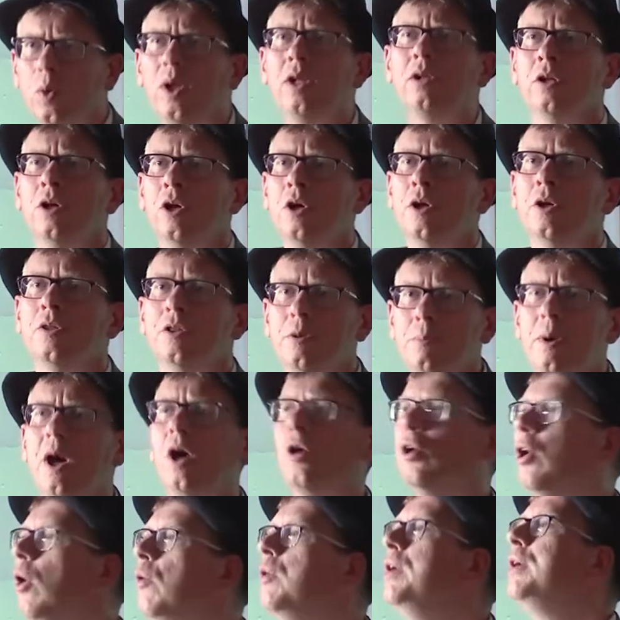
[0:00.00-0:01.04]
Well, the
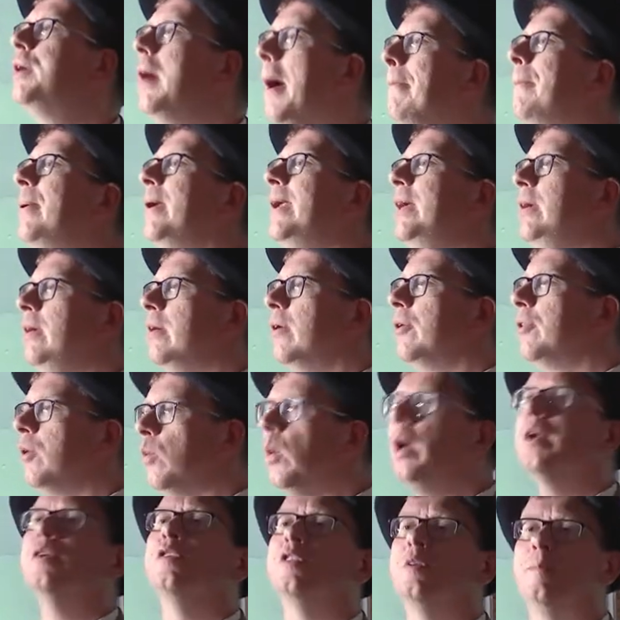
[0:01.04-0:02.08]
Marconi Company are the
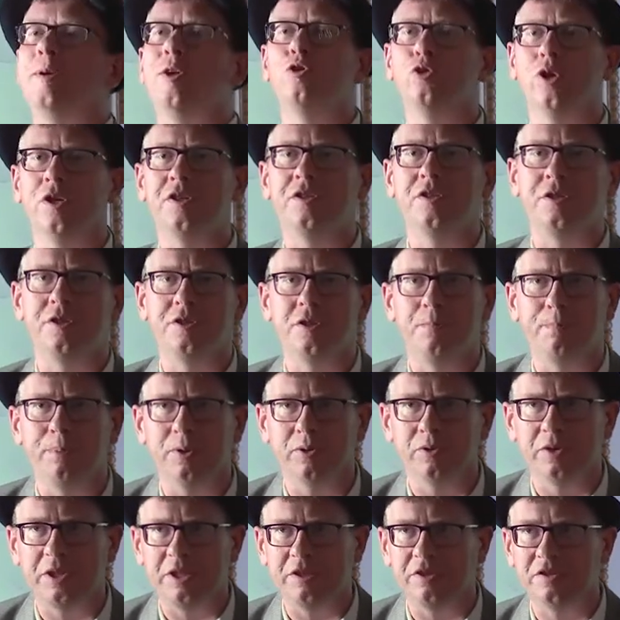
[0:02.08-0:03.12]
ones to be trusted to
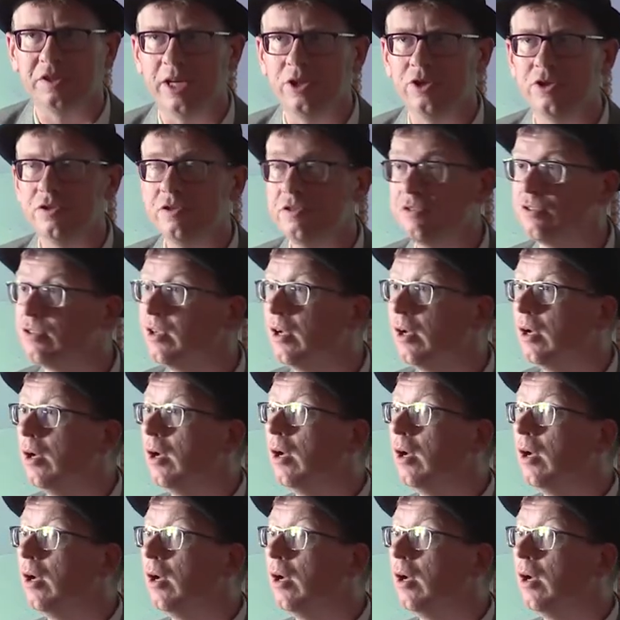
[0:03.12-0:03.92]
build these stations,